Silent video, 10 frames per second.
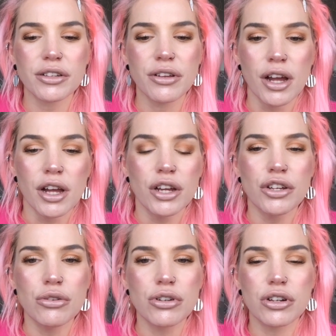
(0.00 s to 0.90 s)
because
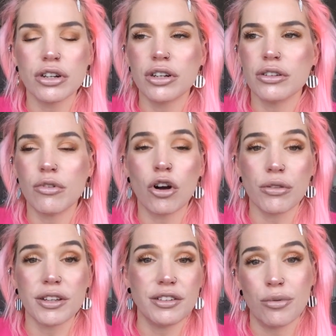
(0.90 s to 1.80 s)
you can,
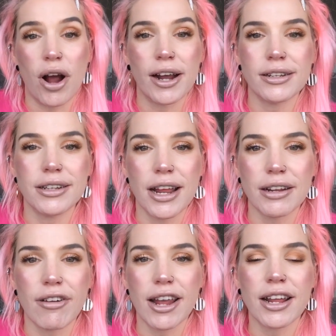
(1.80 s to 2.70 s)
oh, this is what I did
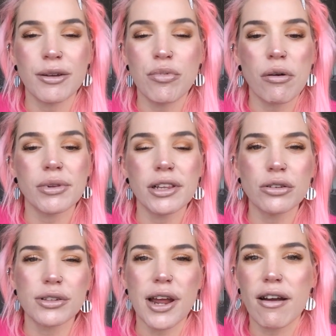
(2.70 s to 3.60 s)
anyway, and it probably
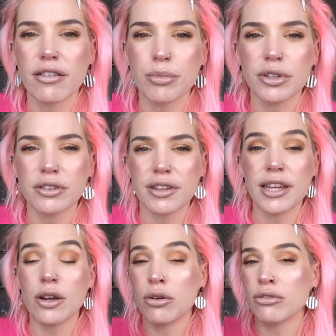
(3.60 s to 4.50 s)
looks terrible to
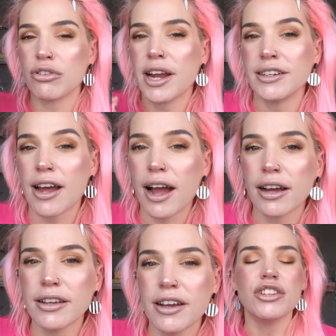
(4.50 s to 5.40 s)
the untrained
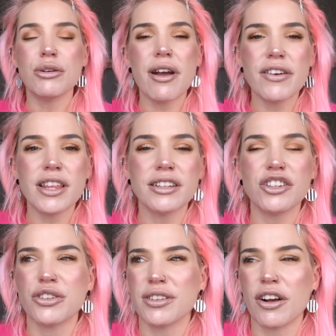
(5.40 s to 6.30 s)
eye. Do you ever think
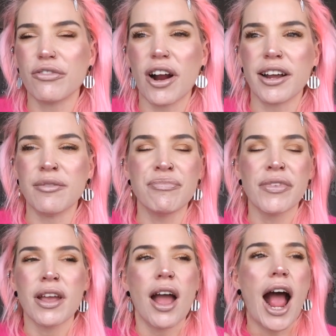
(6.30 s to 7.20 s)
to yourself, right,
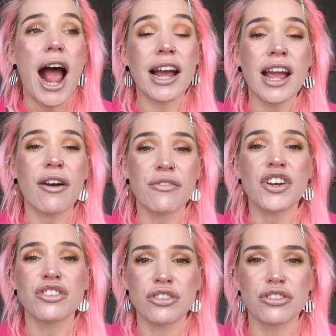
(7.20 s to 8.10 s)
I
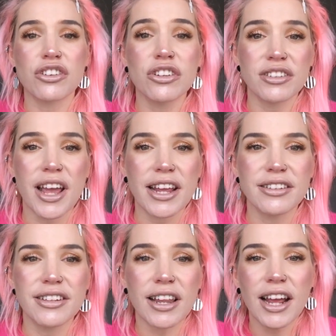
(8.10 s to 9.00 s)
have such good
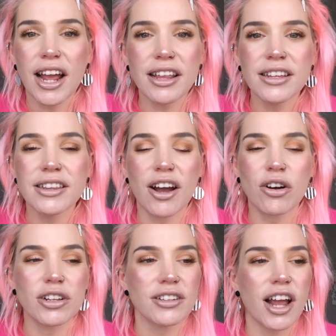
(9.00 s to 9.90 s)
taste? Like, I think that
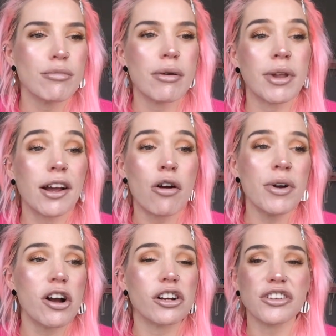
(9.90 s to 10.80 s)
all the time. I'm like, oh
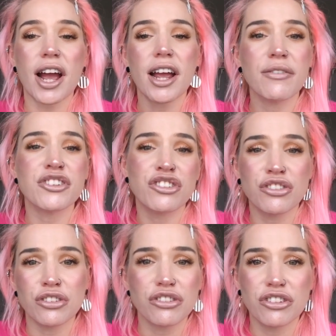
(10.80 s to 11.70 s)
my gosh, I have
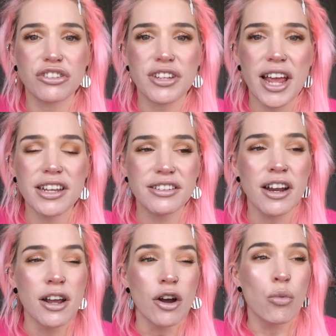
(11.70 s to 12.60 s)
such good
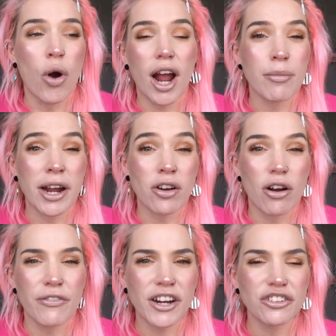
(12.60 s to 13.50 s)
taste. Why am I
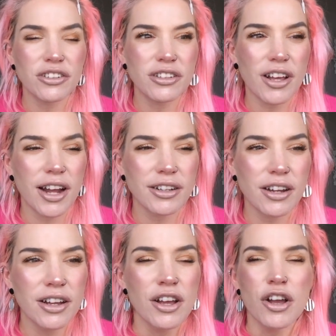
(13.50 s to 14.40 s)
not a fashion
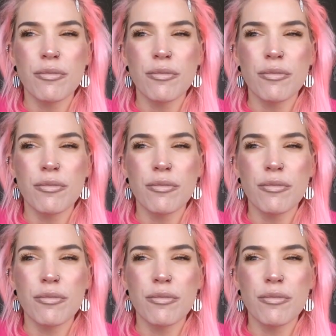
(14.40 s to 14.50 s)
designer?